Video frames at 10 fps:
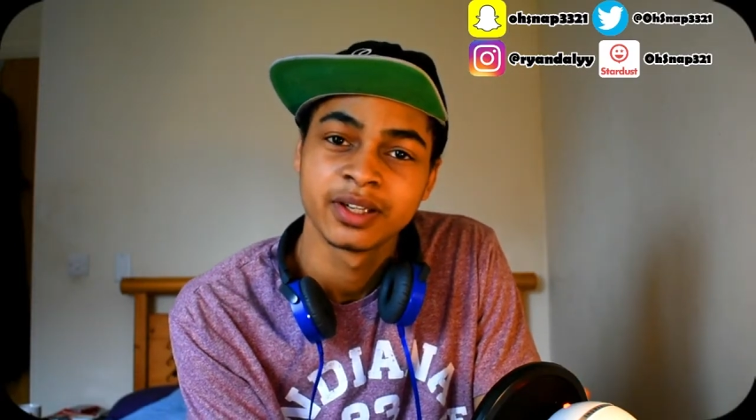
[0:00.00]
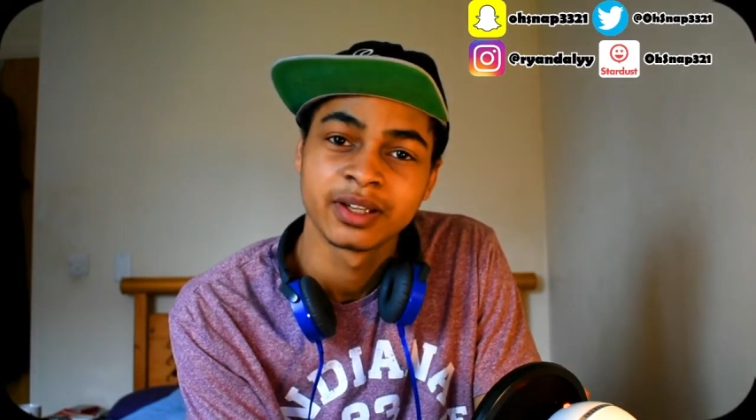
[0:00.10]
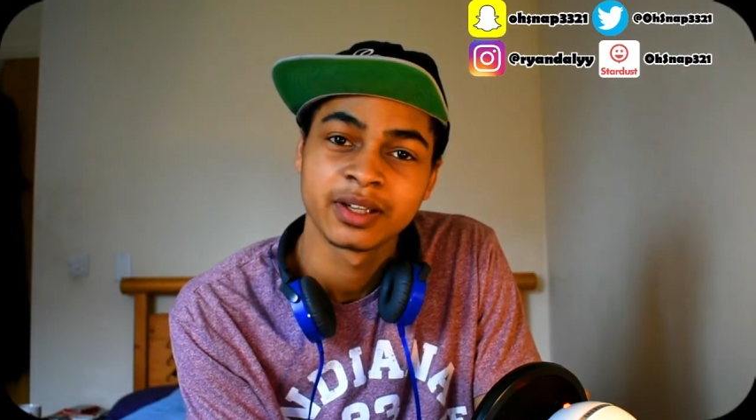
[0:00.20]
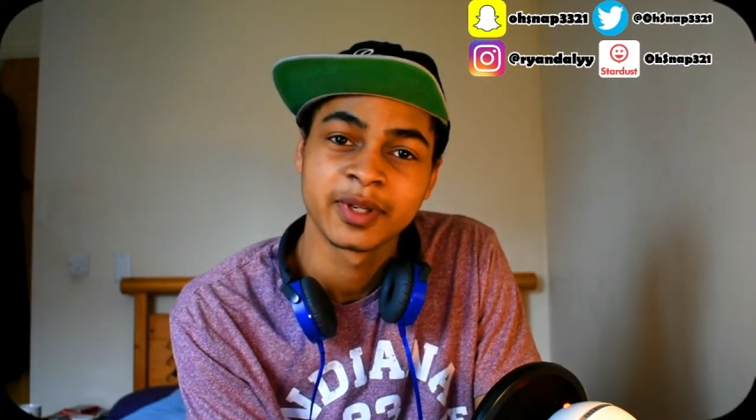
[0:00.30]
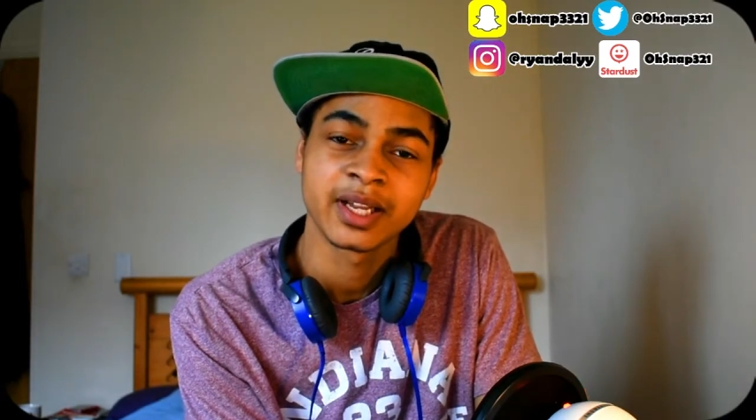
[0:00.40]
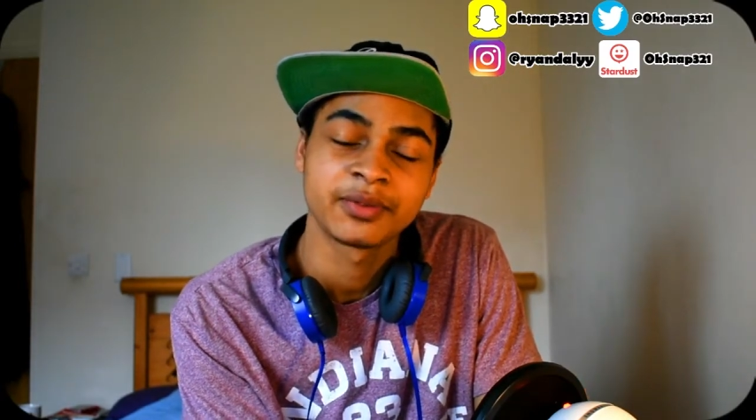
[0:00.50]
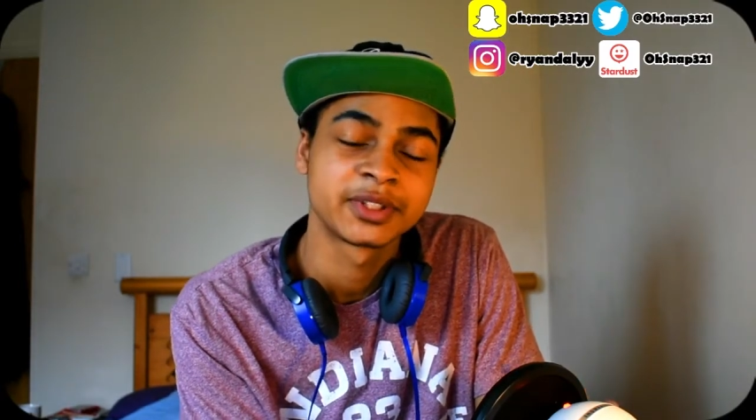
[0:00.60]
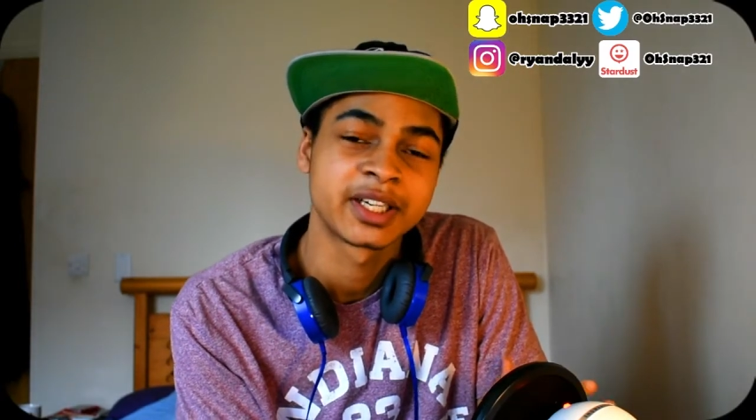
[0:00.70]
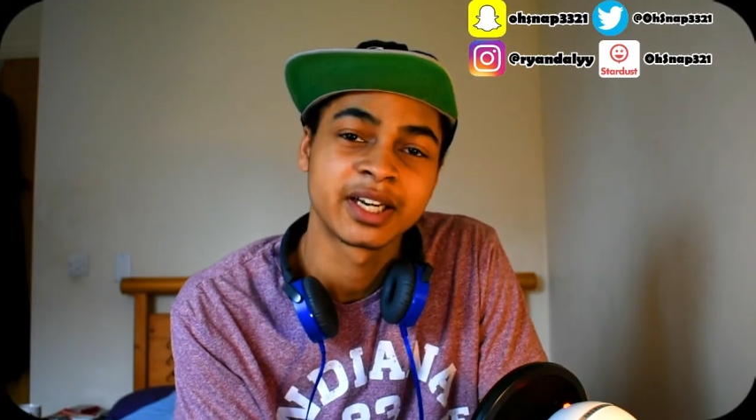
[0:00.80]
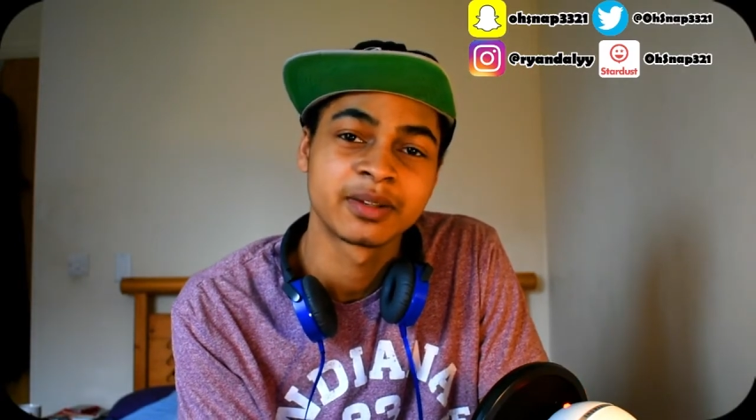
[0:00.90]
I mean, that was
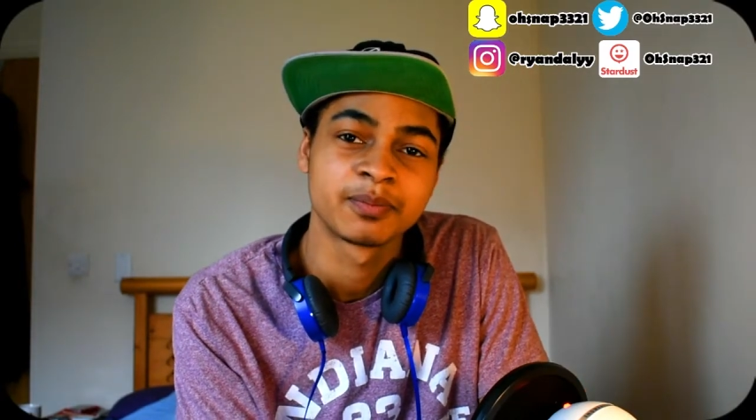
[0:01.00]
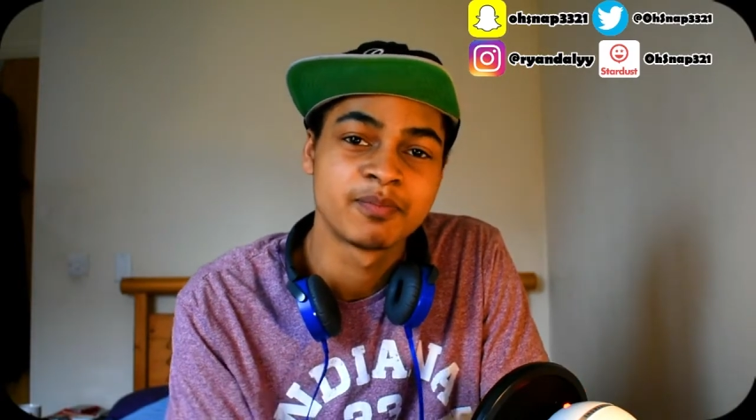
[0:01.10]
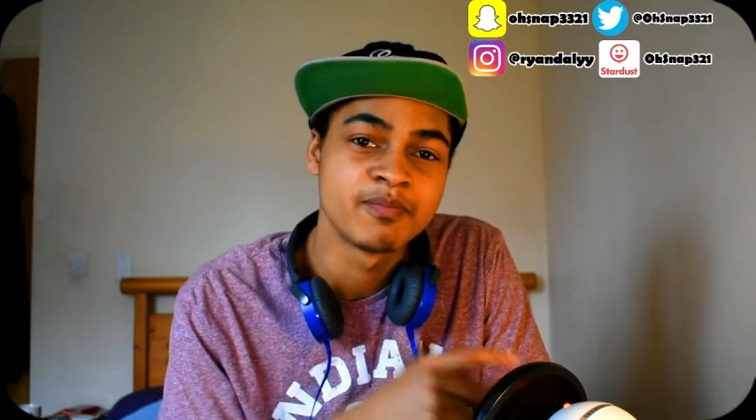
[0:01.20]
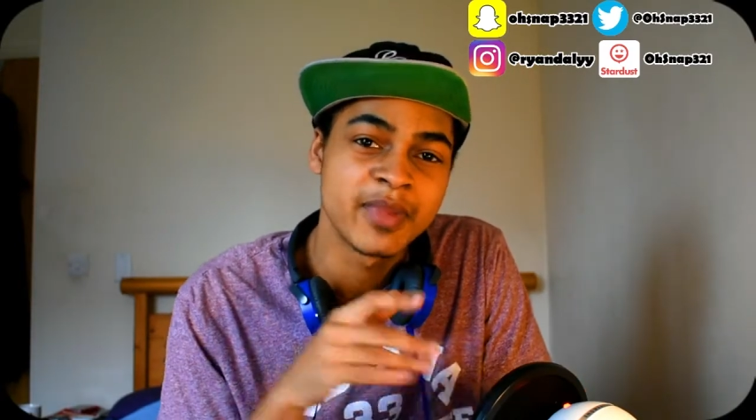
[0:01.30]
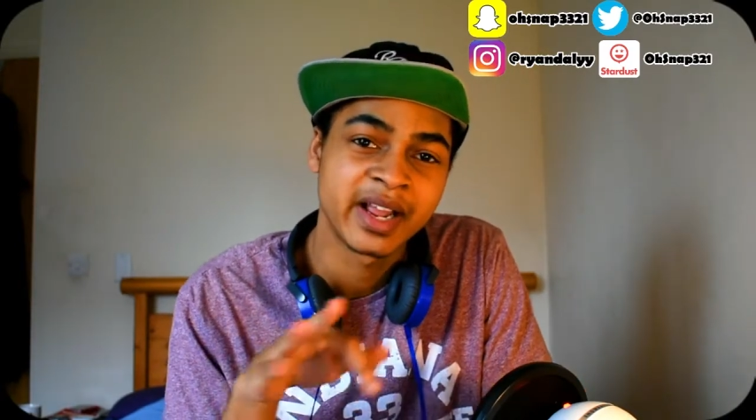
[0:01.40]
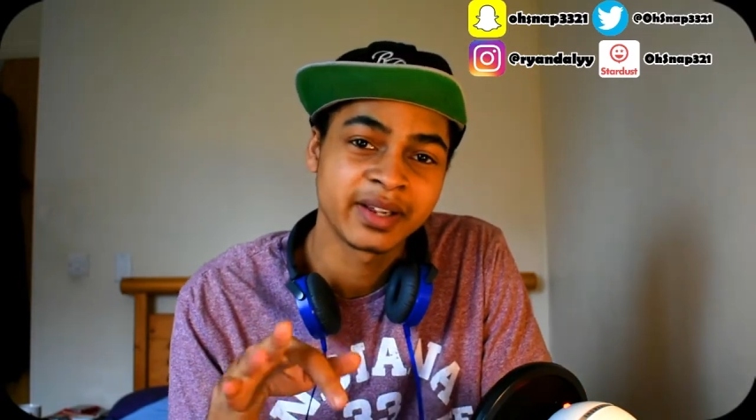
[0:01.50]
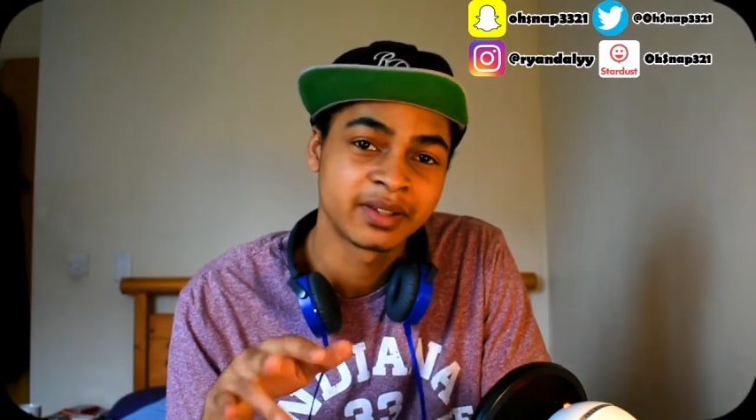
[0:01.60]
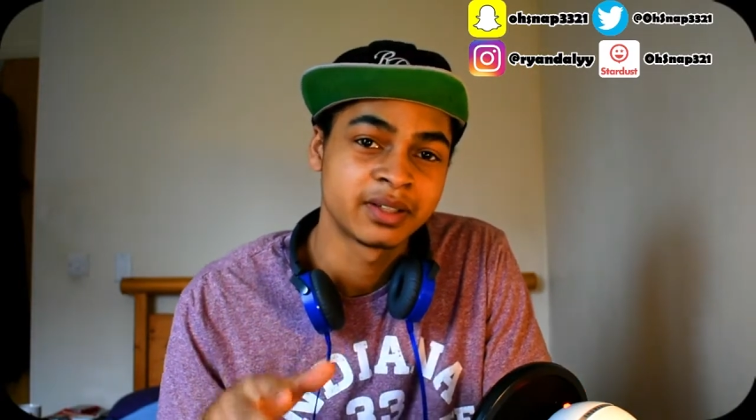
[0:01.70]
kind of meh,